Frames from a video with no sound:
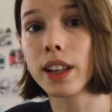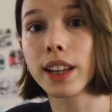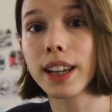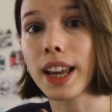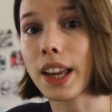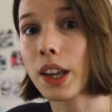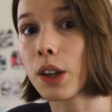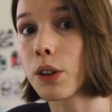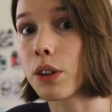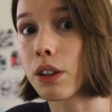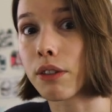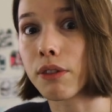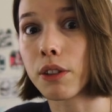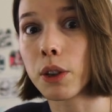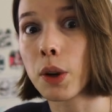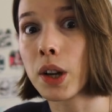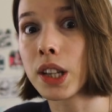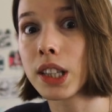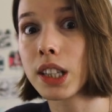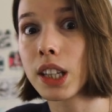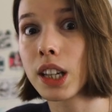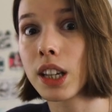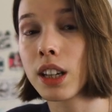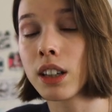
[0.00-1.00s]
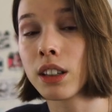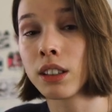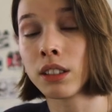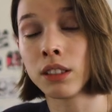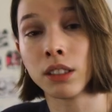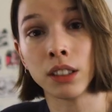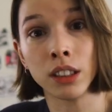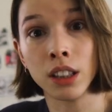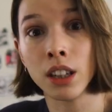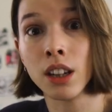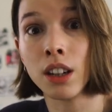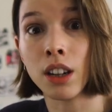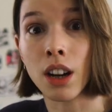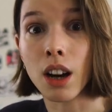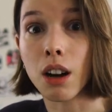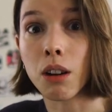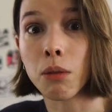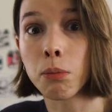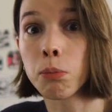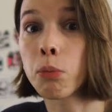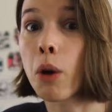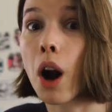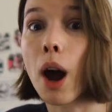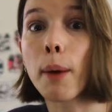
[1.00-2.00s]
it get you to fluency? No,
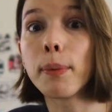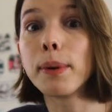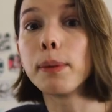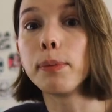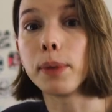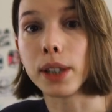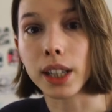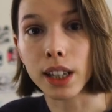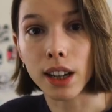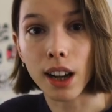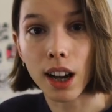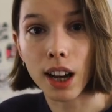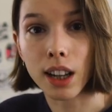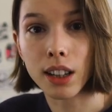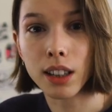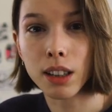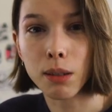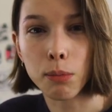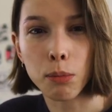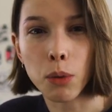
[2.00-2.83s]
probably not.